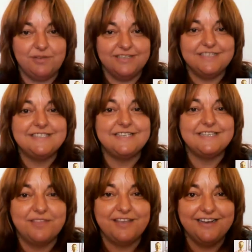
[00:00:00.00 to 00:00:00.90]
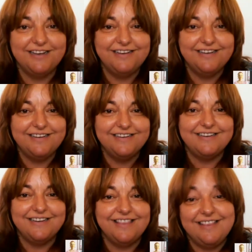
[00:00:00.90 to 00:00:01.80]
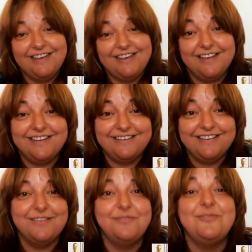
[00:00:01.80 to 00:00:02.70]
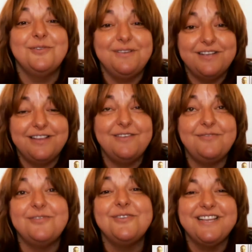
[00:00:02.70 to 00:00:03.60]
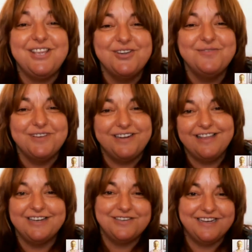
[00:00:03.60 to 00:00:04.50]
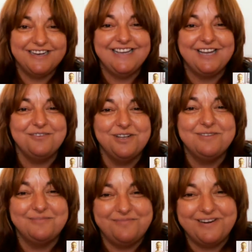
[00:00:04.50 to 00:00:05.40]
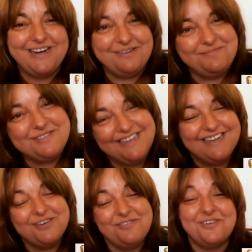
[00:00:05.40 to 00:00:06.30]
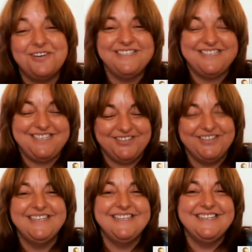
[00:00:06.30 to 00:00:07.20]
builds something. The fully human that Ken Wilber perhaps refers to.